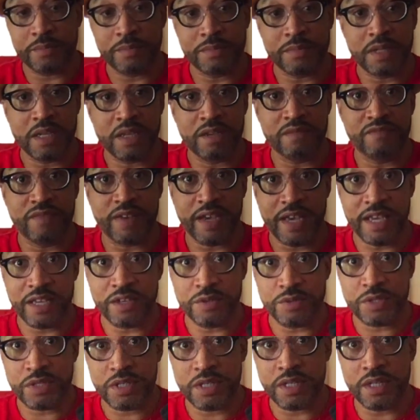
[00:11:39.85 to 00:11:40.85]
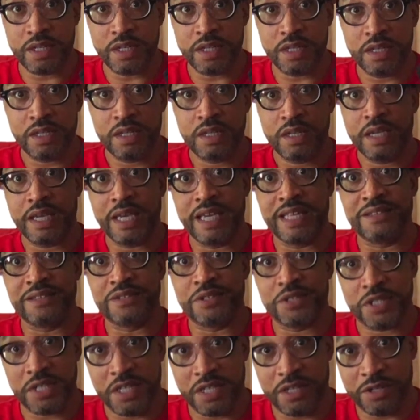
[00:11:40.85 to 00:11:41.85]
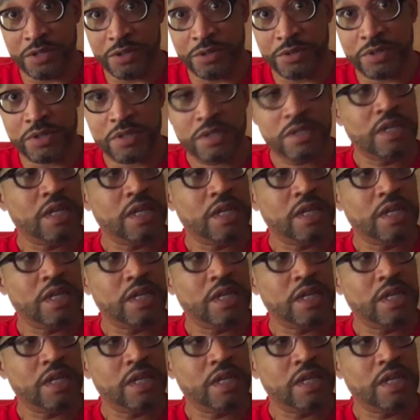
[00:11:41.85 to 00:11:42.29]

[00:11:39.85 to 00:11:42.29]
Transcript: in Value City and Sears,